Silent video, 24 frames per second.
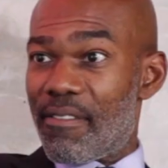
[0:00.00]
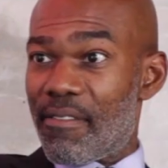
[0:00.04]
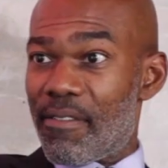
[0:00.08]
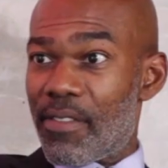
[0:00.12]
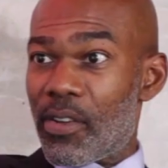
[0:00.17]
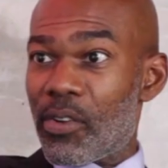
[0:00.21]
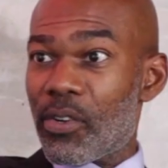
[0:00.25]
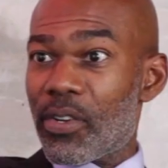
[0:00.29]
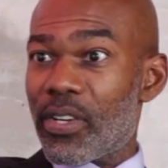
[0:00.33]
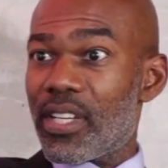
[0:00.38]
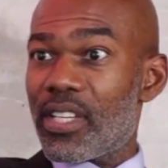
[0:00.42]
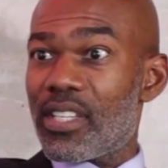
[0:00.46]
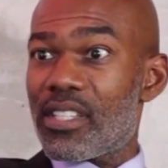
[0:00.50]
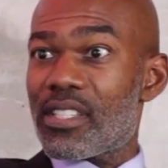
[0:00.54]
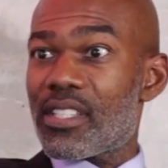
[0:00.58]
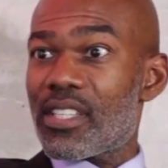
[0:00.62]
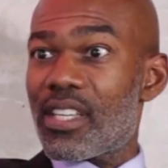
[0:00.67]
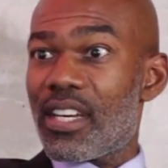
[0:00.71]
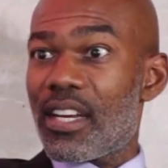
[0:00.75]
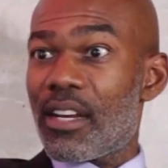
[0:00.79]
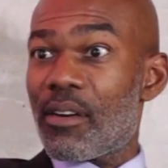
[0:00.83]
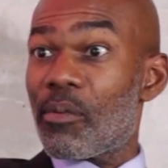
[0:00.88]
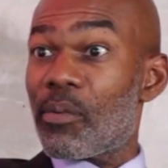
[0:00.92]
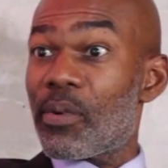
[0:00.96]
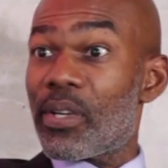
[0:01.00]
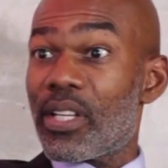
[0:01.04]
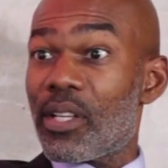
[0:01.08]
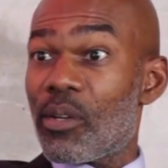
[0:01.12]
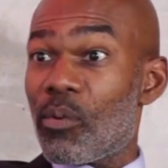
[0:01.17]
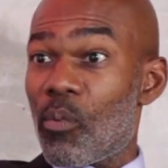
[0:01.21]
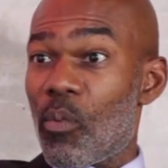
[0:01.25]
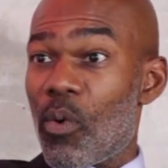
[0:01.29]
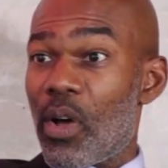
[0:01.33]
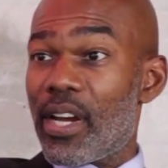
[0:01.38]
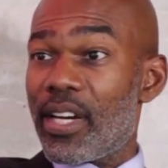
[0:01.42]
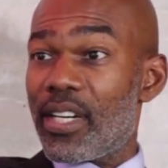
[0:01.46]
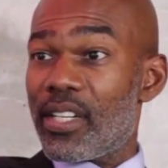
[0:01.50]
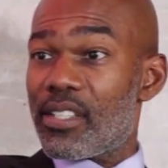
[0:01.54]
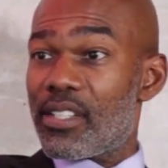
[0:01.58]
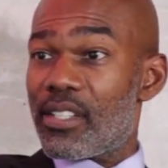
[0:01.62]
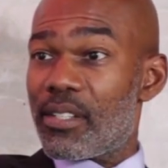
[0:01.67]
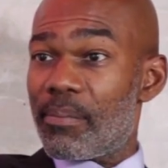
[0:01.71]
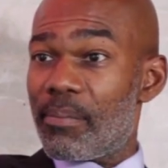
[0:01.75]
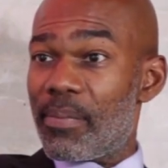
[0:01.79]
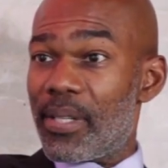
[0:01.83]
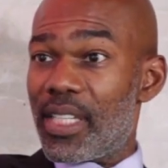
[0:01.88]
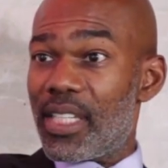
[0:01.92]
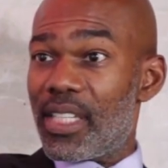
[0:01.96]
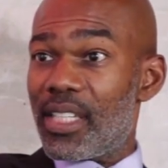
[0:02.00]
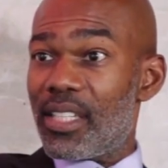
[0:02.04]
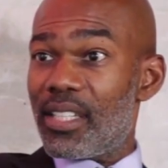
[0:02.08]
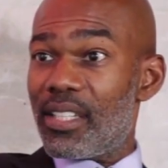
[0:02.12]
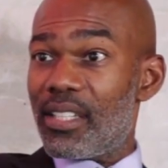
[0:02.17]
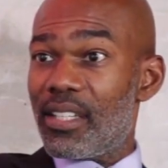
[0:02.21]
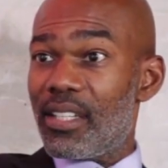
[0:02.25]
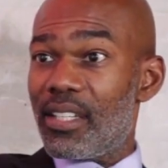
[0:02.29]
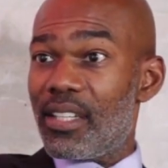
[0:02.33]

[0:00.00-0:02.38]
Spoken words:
focused and I really wanted to be